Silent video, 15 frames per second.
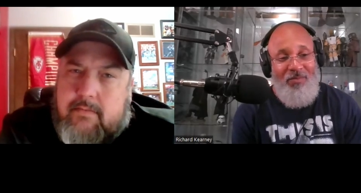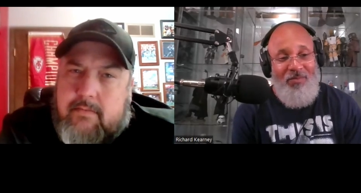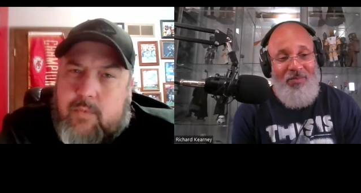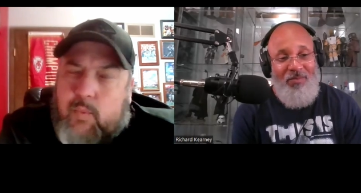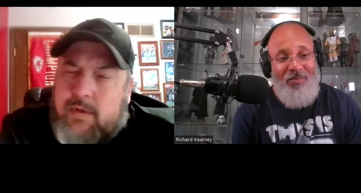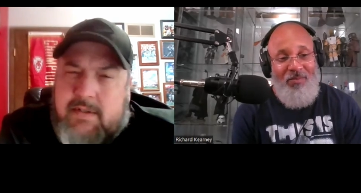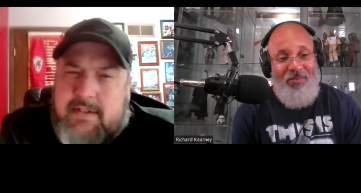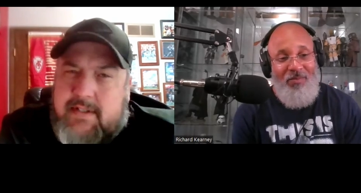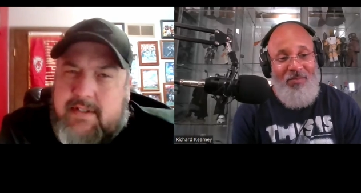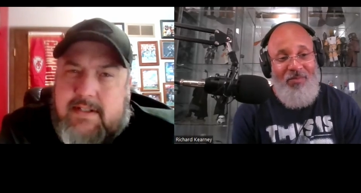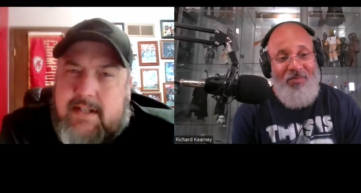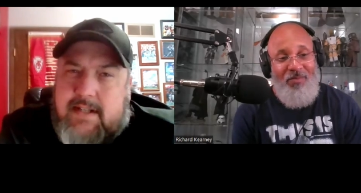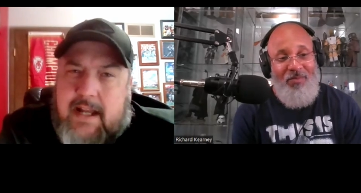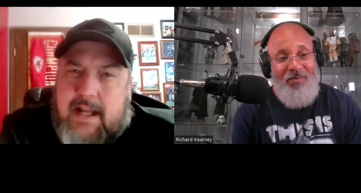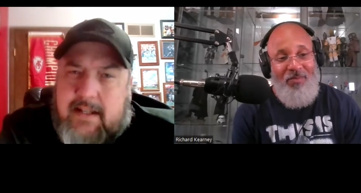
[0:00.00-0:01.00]

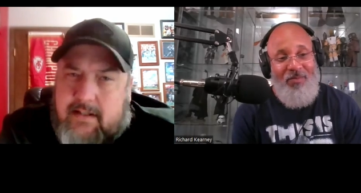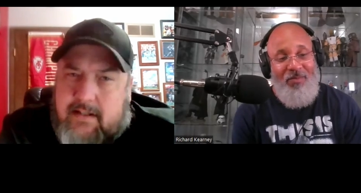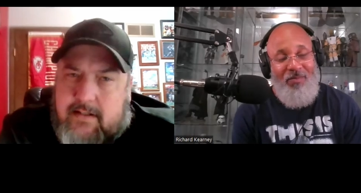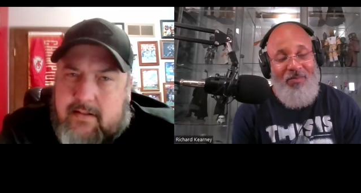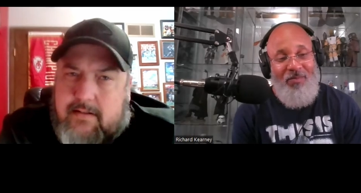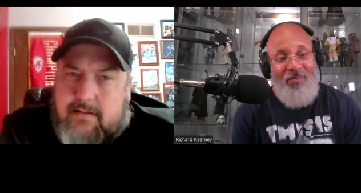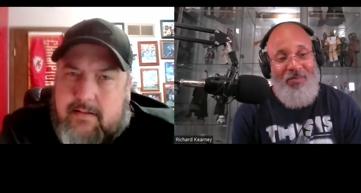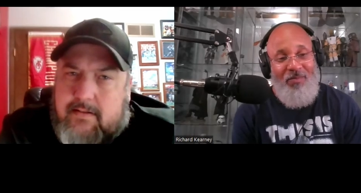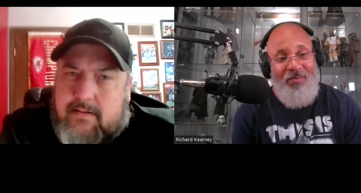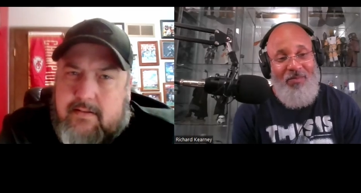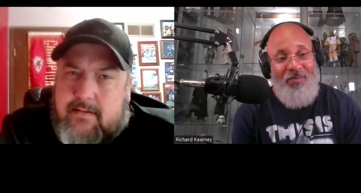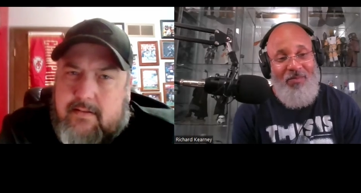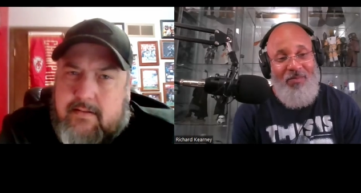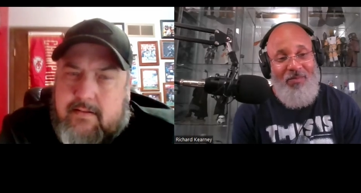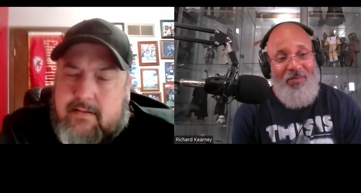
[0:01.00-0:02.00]
Speaker 1: Wilson's not the
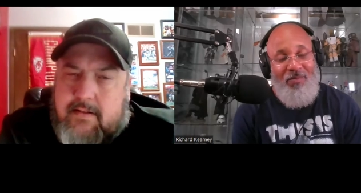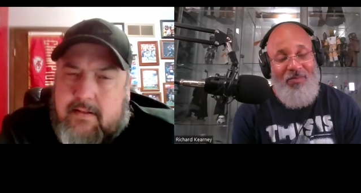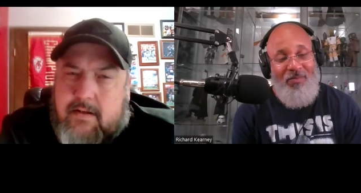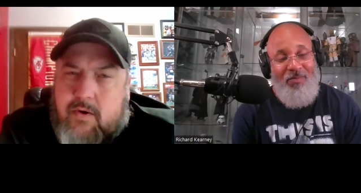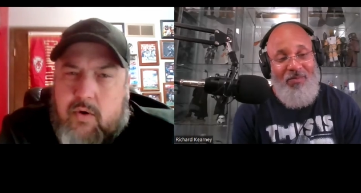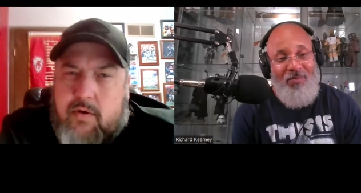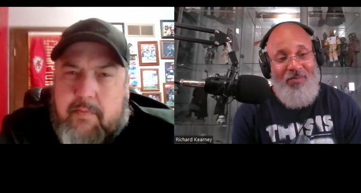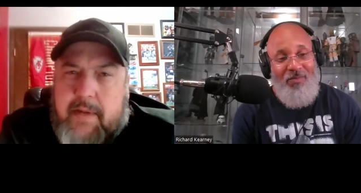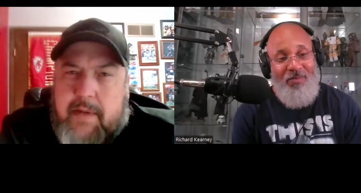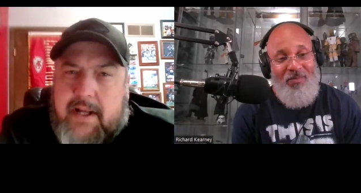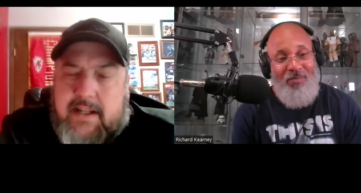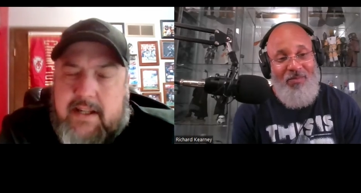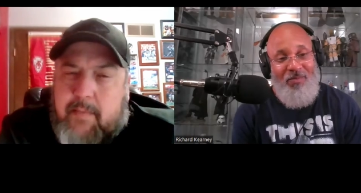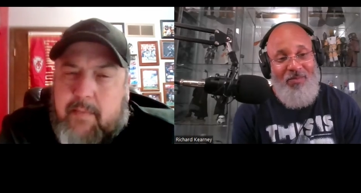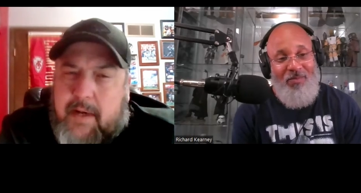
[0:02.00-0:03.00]

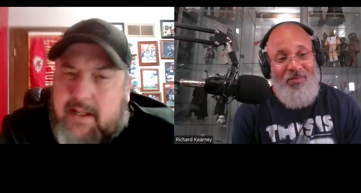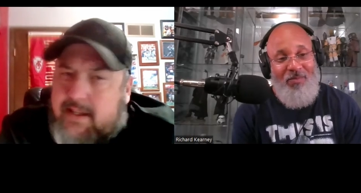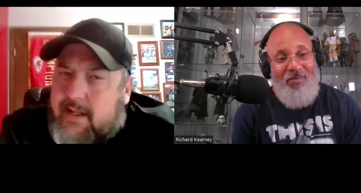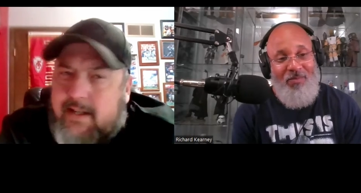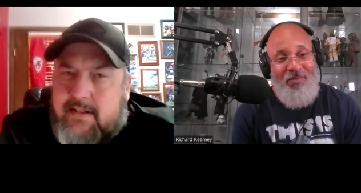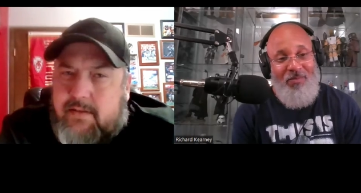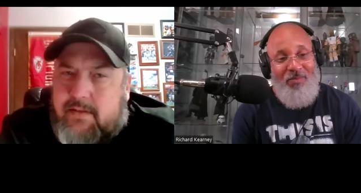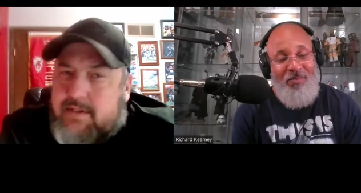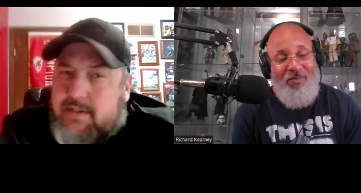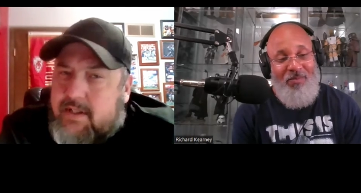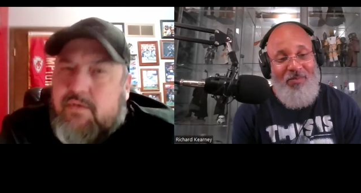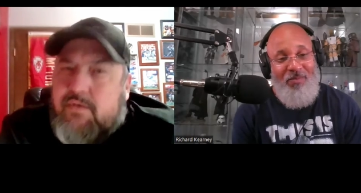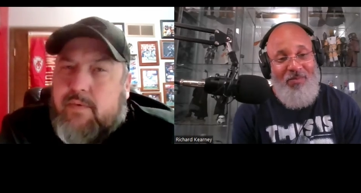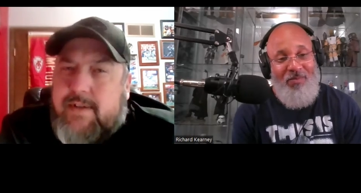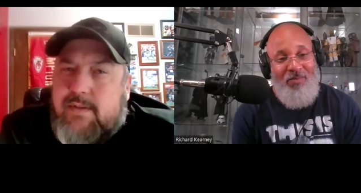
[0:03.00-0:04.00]
quarterback everybody thinks he was.
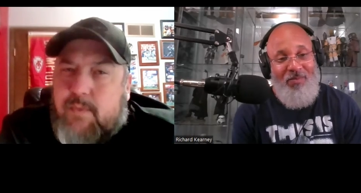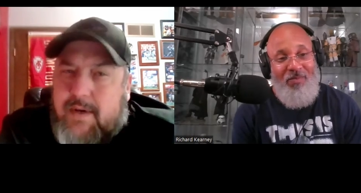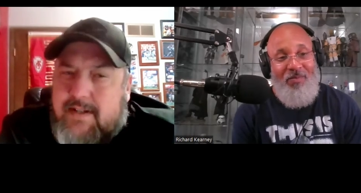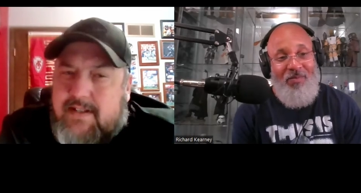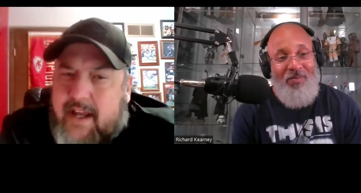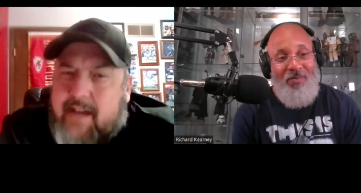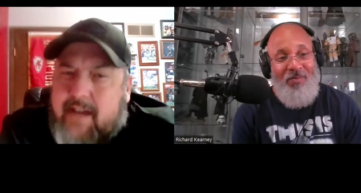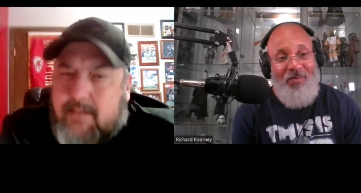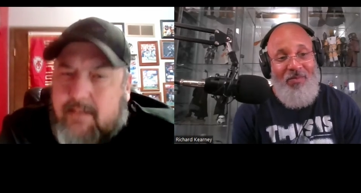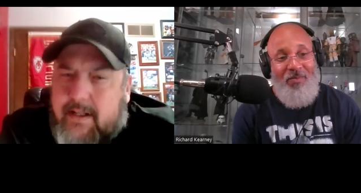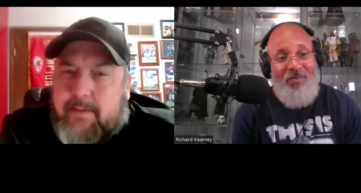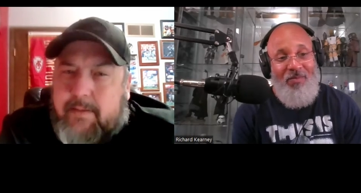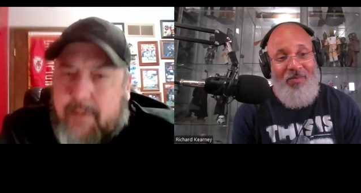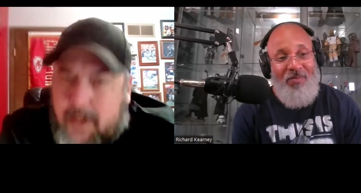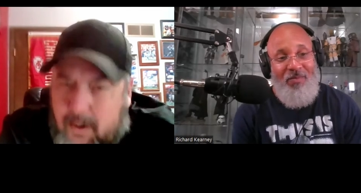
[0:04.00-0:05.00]
There's a reason why Seattle
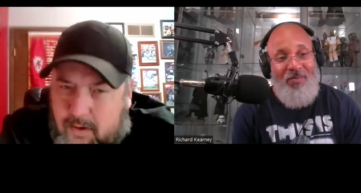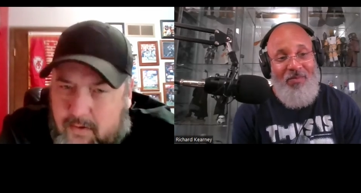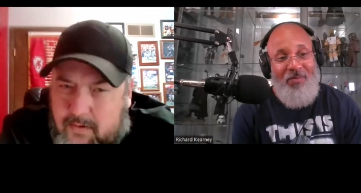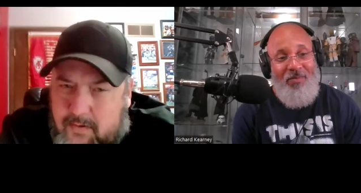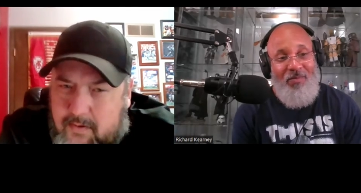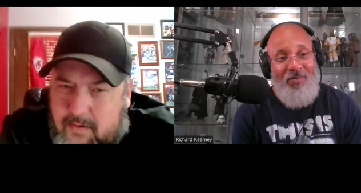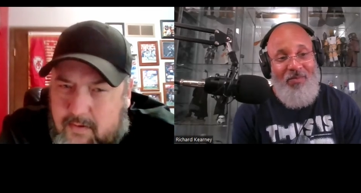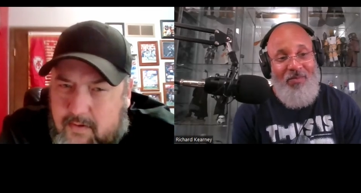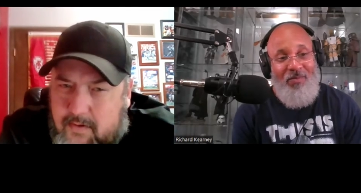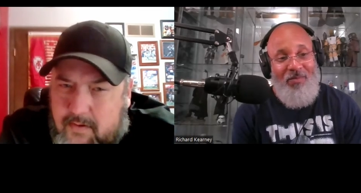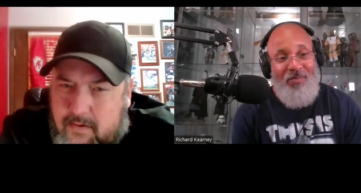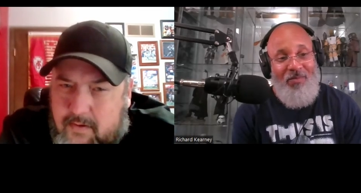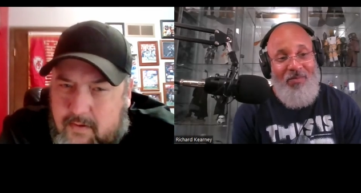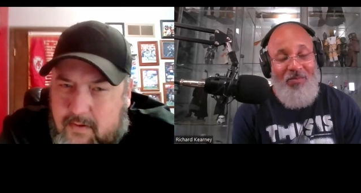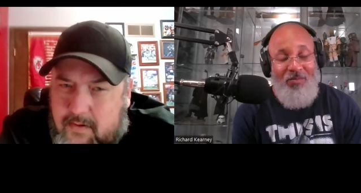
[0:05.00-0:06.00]
let him go.
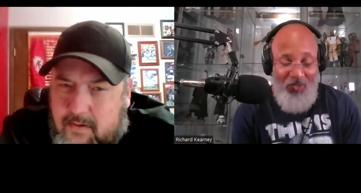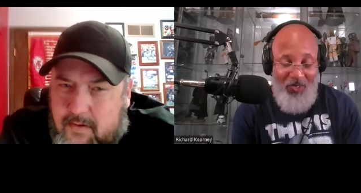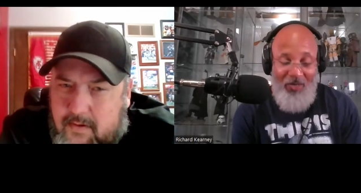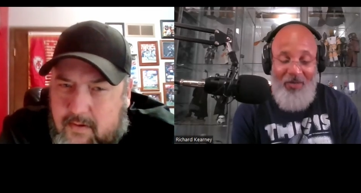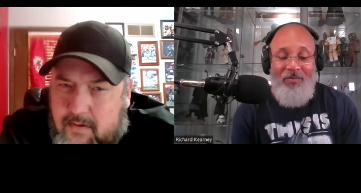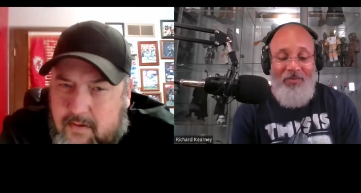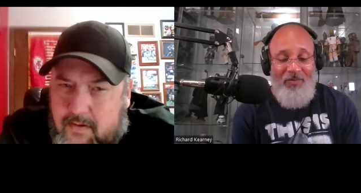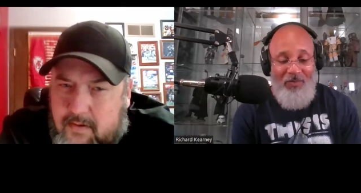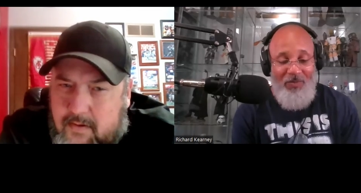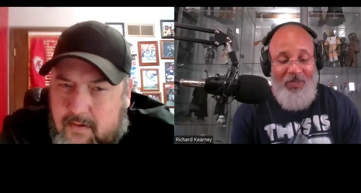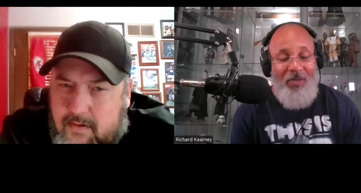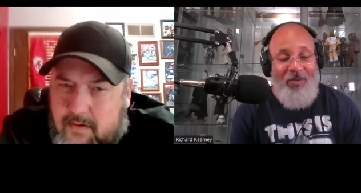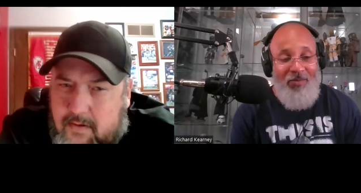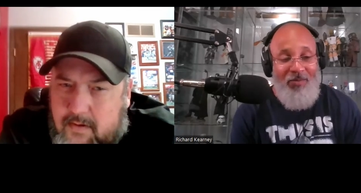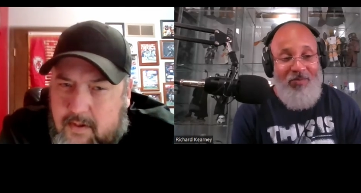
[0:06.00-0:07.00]
Speaker 2: Yeah, yeah.